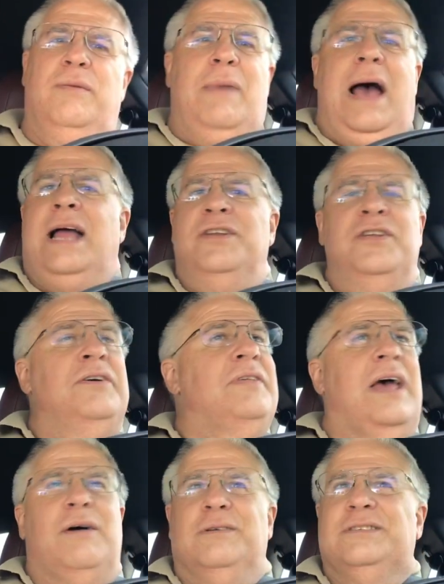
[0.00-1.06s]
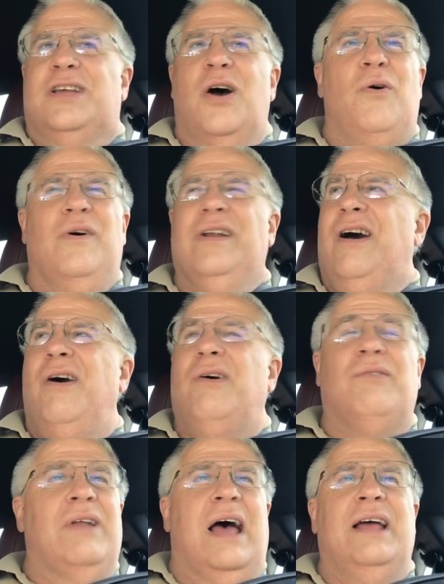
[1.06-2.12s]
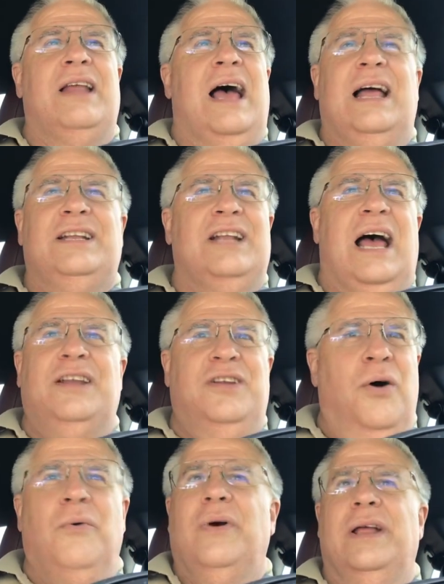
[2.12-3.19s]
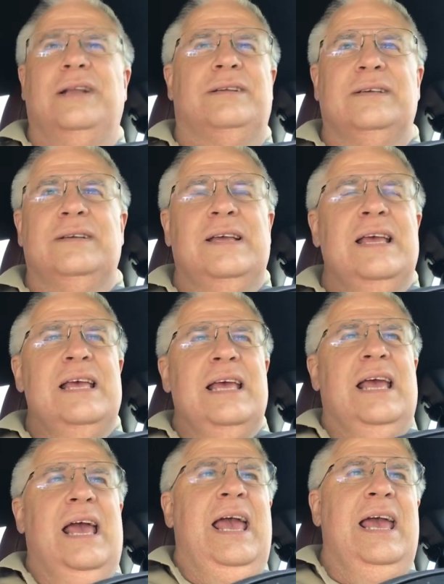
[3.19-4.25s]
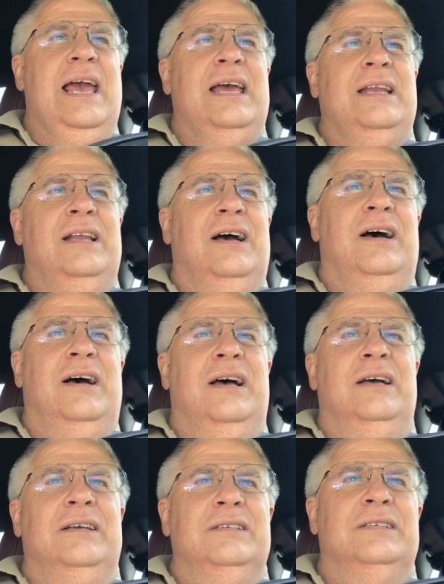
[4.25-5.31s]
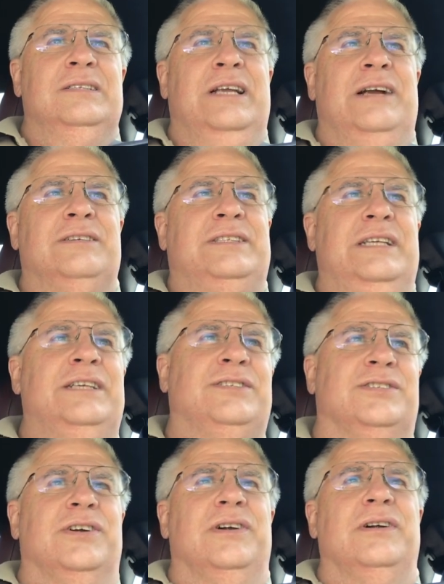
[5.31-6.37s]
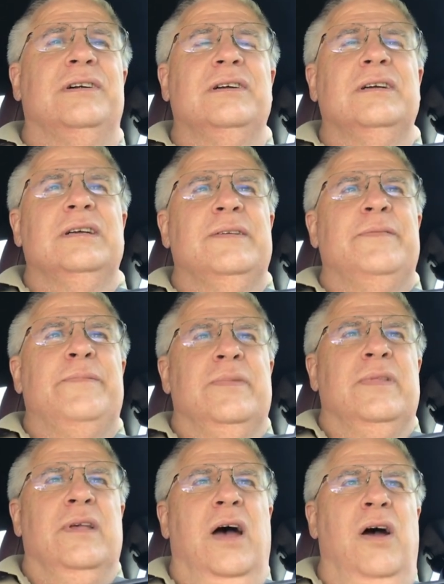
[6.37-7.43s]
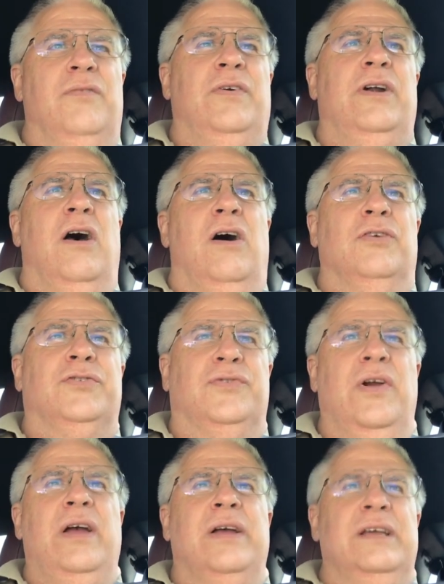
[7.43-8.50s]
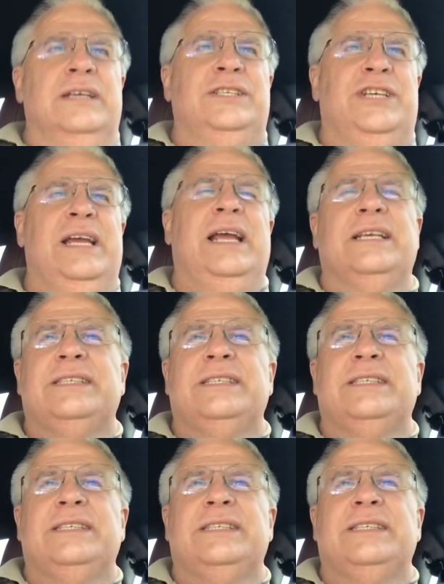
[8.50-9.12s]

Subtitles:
him, I knew that was going on. I know it. And dear sister over in Australia, she has